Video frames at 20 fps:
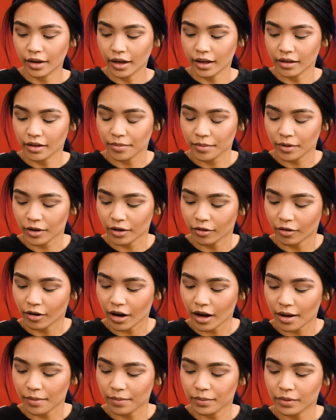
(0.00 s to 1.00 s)
and then I'm going to
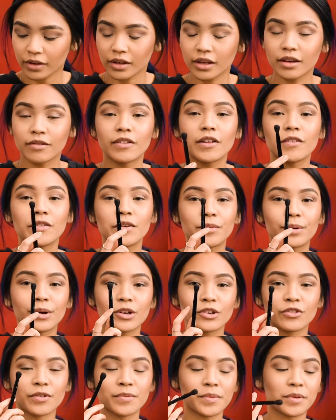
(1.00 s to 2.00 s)
grab the fluffy
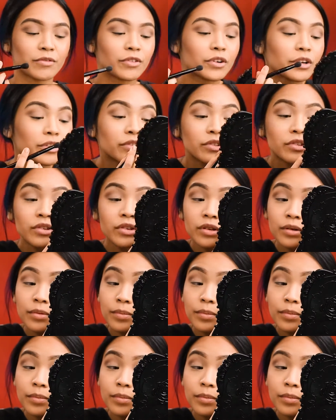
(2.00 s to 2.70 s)
brush from the first